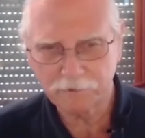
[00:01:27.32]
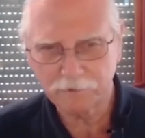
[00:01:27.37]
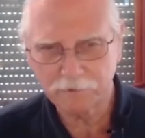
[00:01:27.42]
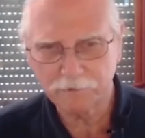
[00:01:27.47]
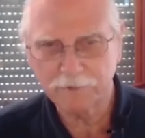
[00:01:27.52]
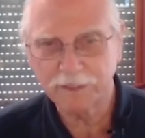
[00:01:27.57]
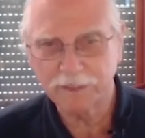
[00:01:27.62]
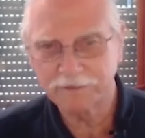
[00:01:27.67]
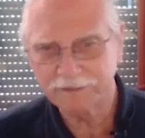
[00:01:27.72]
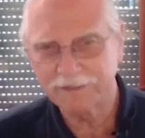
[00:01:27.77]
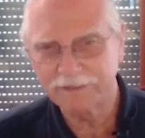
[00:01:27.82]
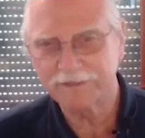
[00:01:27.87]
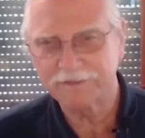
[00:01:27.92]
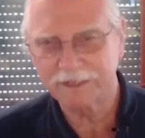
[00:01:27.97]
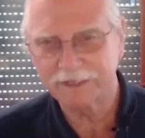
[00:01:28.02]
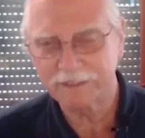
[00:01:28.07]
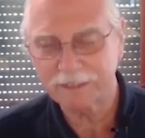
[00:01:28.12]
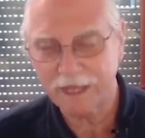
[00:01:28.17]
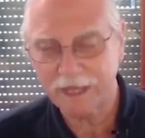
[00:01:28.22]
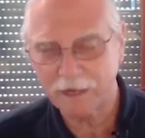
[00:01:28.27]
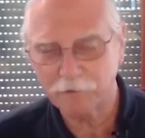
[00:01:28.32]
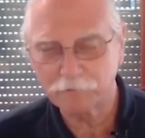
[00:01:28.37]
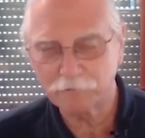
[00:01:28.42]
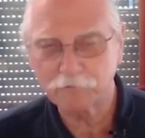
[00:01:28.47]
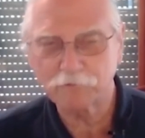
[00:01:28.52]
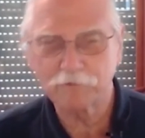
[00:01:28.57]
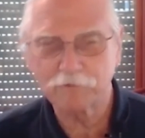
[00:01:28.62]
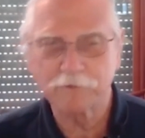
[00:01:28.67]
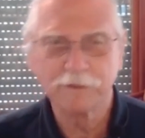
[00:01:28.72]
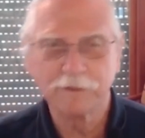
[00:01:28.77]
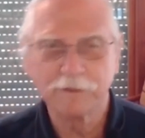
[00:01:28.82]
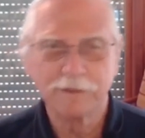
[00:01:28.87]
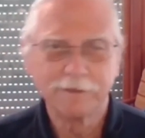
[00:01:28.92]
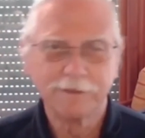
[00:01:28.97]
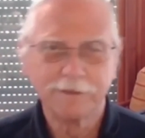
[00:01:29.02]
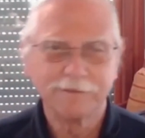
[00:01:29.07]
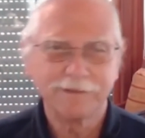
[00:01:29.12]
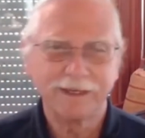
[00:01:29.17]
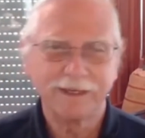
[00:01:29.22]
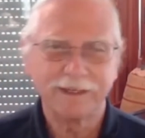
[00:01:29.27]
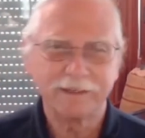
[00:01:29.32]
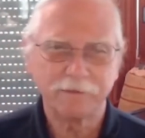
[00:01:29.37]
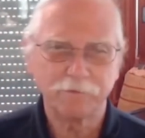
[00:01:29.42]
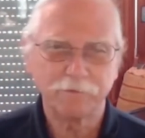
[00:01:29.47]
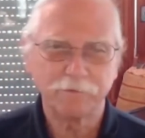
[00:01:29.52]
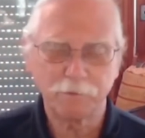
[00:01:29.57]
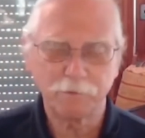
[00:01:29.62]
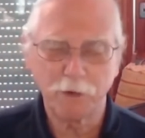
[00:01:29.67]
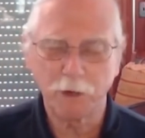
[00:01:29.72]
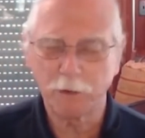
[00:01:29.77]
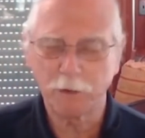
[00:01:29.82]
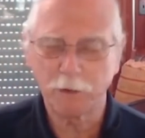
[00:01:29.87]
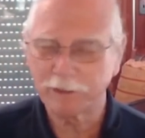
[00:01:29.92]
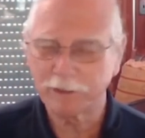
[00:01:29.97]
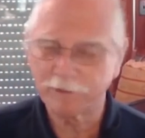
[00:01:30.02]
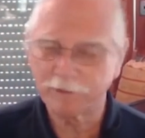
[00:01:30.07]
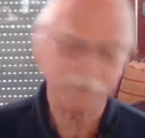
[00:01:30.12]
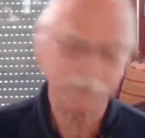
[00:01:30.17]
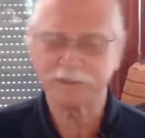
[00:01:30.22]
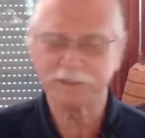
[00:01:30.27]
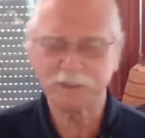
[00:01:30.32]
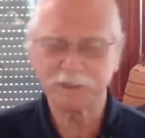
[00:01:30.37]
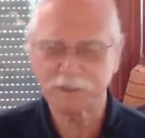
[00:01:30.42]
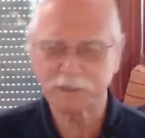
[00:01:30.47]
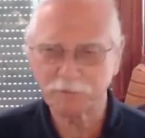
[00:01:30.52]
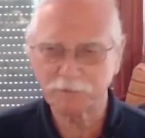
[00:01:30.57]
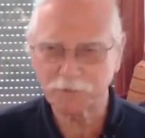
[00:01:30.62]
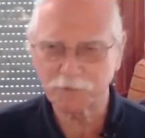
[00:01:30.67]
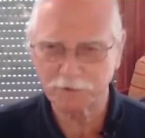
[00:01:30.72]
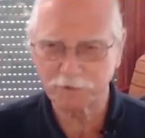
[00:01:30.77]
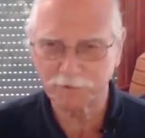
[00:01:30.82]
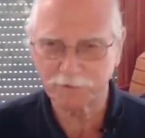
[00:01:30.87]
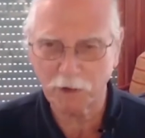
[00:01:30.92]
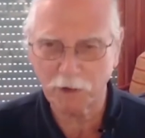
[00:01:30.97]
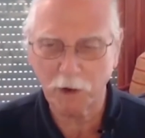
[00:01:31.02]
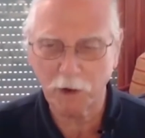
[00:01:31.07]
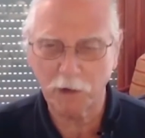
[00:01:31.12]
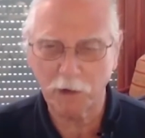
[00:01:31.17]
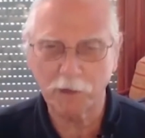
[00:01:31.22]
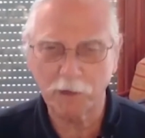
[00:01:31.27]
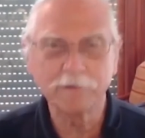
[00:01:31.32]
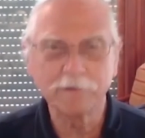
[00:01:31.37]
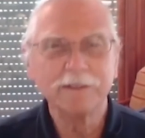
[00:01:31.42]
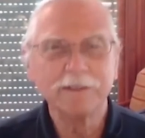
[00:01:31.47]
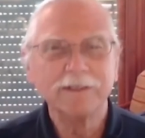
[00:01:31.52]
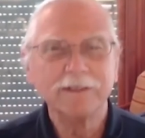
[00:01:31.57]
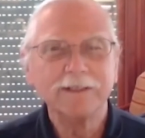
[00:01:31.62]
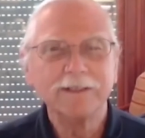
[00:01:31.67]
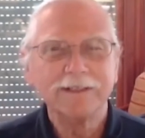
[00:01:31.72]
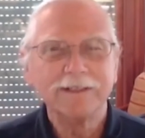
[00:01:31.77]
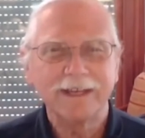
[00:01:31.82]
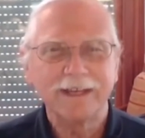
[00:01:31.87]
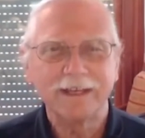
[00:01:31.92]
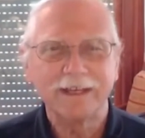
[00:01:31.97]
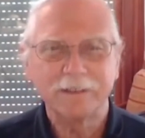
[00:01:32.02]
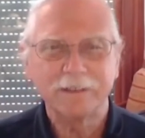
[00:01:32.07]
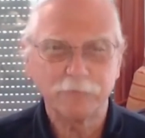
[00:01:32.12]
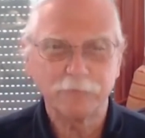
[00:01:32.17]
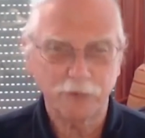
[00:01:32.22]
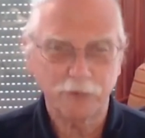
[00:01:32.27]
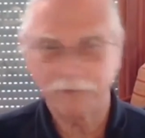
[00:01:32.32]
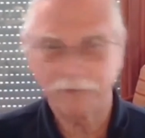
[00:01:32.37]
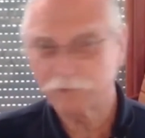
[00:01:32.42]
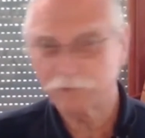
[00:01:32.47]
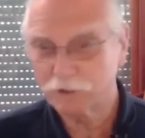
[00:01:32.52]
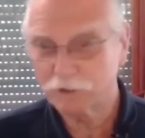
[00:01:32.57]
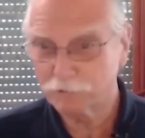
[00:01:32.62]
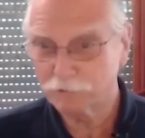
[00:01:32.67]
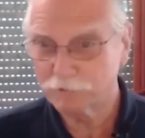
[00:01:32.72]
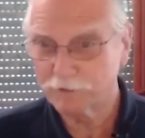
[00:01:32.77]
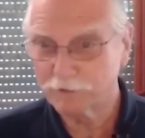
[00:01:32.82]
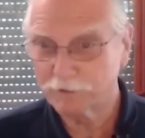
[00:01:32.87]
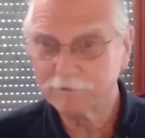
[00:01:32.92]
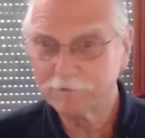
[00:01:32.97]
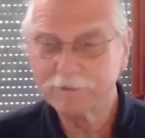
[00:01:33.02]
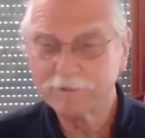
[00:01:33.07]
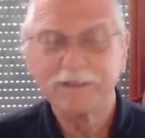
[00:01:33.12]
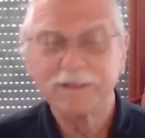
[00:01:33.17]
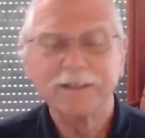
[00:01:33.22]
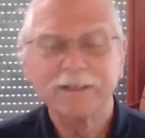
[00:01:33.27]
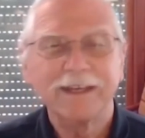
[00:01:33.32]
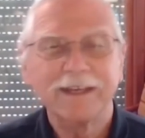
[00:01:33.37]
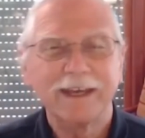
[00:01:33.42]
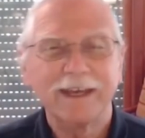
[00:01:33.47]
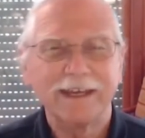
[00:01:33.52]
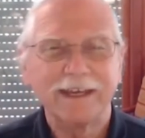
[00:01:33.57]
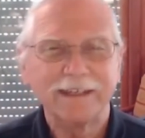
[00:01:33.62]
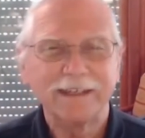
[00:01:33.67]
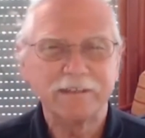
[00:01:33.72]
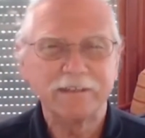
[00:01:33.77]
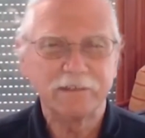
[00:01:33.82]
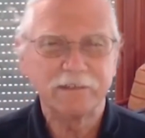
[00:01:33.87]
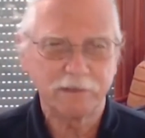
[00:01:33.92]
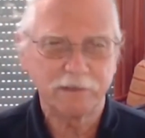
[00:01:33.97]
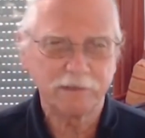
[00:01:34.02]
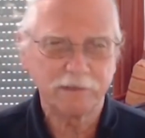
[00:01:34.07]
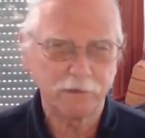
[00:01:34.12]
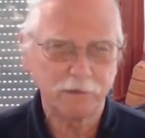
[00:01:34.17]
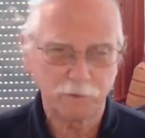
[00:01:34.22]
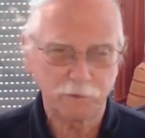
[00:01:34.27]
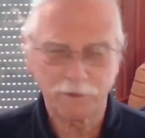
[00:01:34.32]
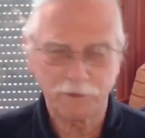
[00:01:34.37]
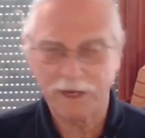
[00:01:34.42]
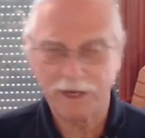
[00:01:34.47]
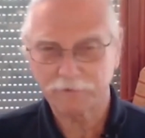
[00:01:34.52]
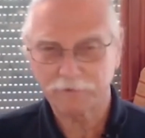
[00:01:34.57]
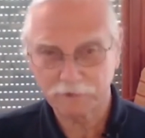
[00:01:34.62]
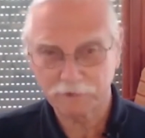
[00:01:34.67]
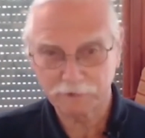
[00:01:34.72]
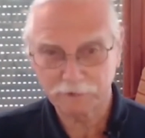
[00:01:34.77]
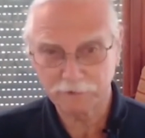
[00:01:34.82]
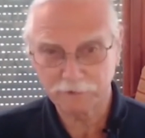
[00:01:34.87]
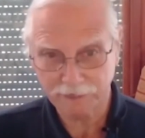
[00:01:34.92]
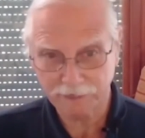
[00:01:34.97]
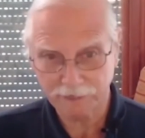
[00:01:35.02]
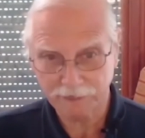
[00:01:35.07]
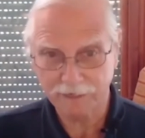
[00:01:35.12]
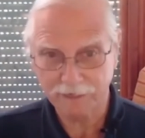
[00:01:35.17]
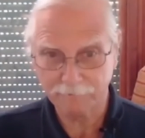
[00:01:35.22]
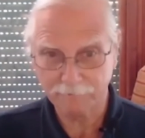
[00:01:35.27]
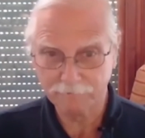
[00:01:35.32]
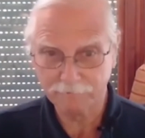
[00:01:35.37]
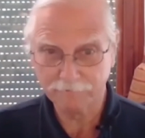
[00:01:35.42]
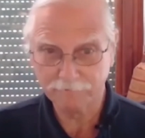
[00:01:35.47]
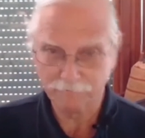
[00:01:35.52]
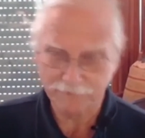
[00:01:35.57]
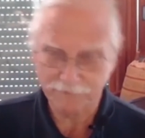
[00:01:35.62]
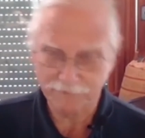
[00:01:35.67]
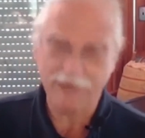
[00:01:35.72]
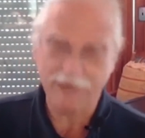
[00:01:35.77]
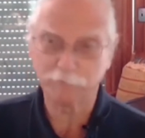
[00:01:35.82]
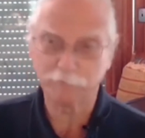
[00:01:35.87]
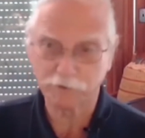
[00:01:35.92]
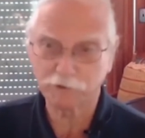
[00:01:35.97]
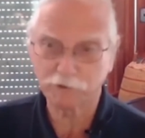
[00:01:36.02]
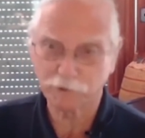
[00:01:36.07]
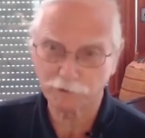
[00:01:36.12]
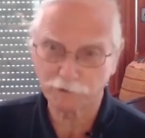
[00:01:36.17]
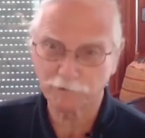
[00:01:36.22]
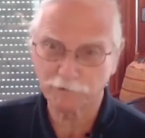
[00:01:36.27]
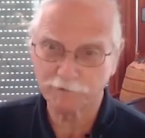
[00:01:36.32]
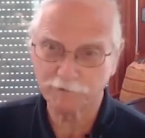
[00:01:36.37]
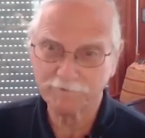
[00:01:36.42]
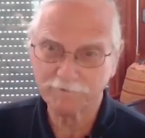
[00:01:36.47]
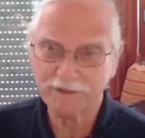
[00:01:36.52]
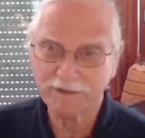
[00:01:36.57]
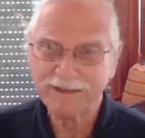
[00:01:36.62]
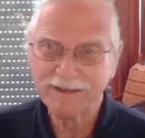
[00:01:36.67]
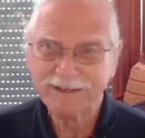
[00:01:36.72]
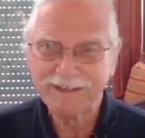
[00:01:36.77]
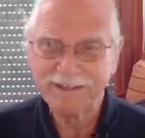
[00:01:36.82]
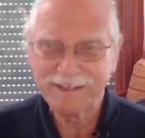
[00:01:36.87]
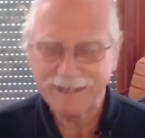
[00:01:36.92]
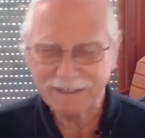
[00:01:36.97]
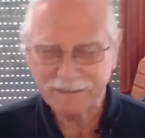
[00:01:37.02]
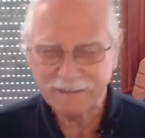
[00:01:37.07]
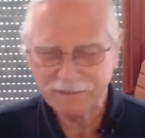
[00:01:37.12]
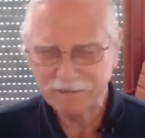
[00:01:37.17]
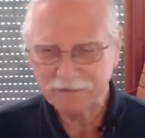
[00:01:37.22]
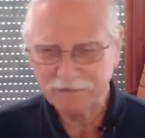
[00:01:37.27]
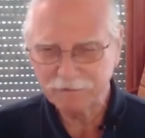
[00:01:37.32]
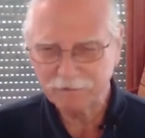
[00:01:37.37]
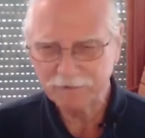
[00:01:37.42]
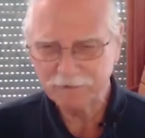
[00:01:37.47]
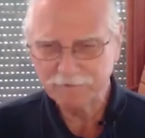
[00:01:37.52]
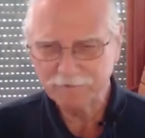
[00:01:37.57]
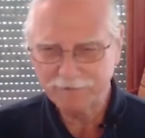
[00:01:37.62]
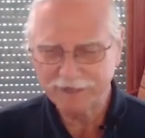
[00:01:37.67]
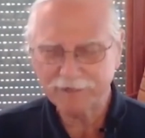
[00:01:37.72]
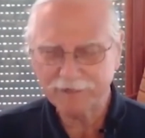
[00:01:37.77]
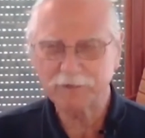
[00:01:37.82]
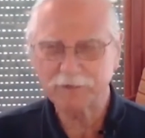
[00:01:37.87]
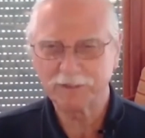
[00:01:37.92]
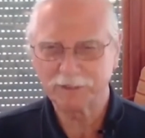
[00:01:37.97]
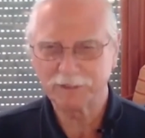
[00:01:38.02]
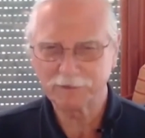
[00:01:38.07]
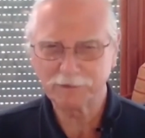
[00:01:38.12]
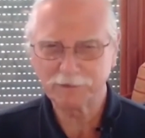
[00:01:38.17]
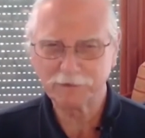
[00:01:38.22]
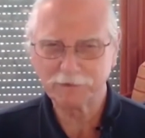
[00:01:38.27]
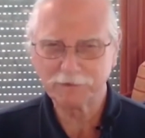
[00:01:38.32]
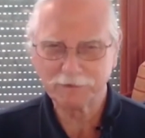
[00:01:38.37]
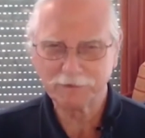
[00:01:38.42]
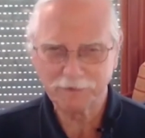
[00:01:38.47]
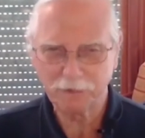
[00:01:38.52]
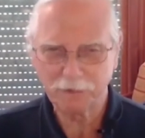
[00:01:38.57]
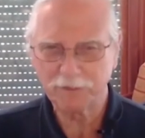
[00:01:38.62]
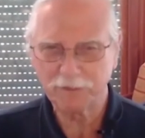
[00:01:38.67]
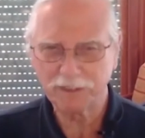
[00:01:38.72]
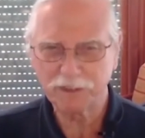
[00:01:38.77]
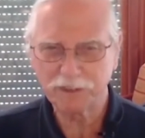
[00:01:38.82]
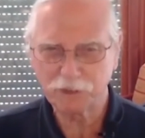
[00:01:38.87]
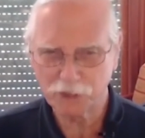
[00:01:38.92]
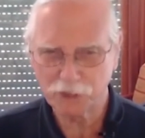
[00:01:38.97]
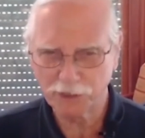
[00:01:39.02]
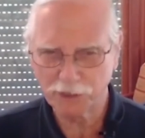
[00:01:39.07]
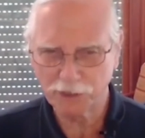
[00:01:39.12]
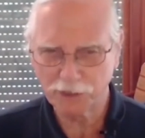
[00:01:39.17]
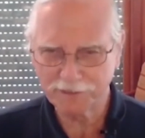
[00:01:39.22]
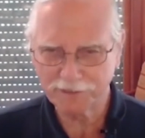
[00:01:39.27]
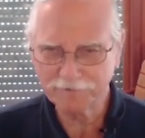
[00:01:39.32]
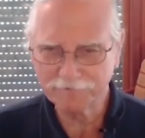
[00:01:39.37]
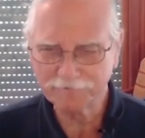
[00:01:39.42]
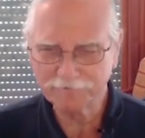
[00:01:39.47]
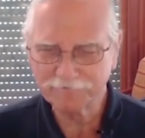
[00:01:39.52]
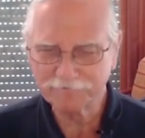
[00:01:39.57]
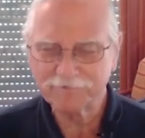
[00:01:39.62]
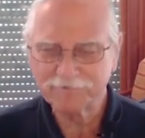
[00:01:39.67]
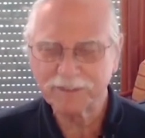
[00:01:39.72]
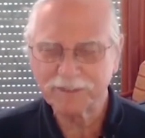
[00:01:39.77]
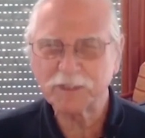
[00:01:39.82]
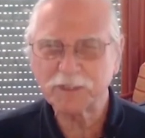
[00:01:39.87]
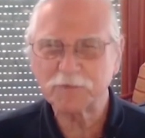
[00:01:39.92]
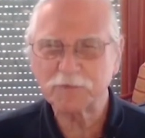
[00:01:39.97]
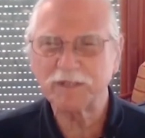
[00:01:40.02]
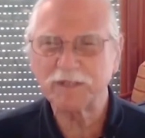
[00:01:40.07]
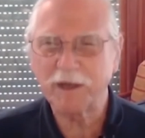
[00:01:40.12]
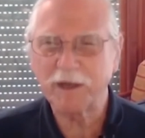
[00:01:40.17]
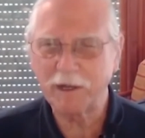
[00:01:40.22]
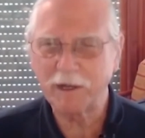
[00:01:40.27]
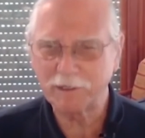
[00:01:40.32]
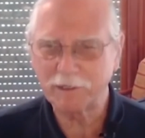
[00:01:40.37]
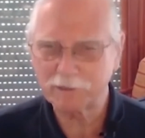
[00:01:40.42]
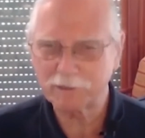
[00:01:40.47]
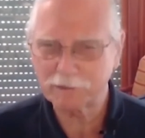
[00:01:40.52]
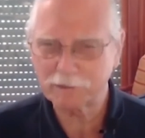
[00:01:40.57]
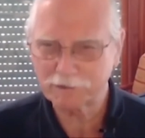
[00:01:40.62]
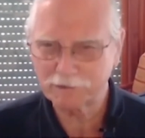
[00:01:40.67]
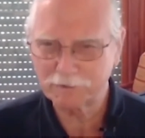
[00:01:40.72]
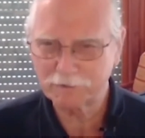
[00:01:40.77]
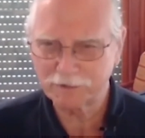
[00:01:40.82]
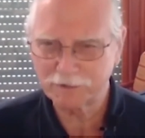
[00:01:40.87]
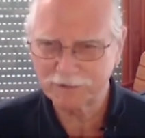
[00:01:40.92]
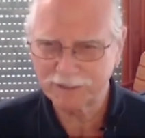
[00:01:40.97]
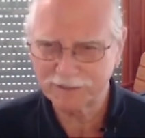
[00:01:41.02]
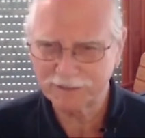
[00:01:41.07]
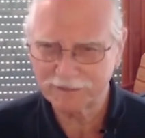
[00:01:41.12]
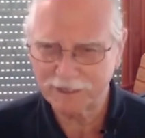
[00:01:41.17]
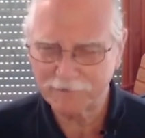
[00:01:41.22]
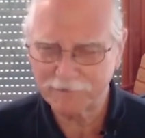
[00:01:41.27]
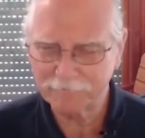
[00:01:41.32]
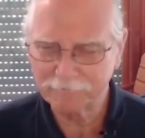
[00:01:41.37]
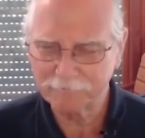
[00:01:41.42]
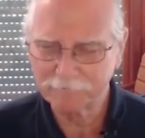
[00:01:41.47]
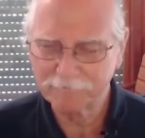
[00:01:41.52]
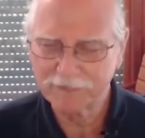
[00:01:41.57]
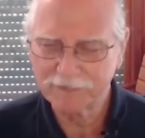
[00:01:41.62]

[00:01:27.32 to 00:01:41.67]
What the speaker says: we write down a nice house and a Ferrari, or at least some sort of a car, and perhaps children, and or perhaps a little time without the children, and we make our list. Nobody's judging, just be honest, you put that down.